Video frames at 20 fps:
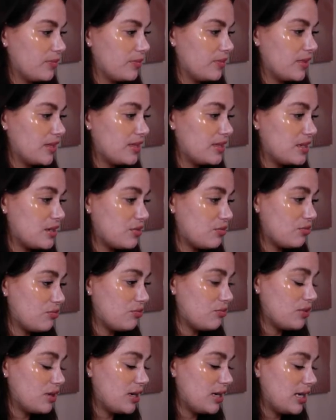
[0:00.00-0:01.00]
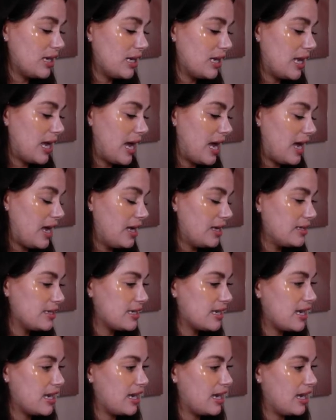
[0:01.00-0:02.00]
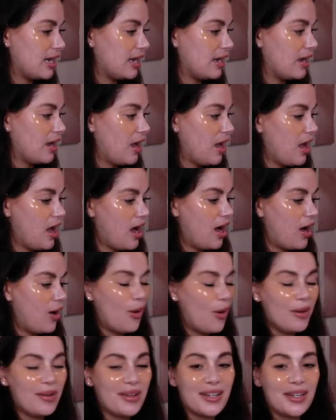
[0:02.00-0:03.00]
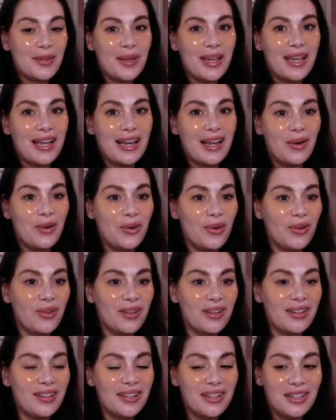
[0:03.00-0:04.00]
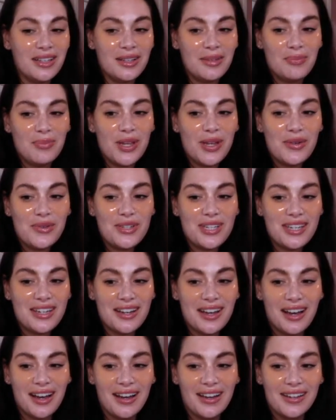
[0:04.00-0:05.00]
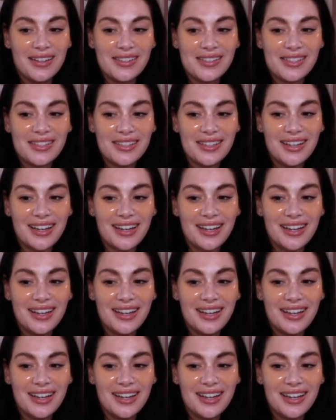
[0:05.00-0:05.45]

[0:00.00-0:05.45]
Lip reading: This is really handy. Oh, I'm going to be a little beauty nerd.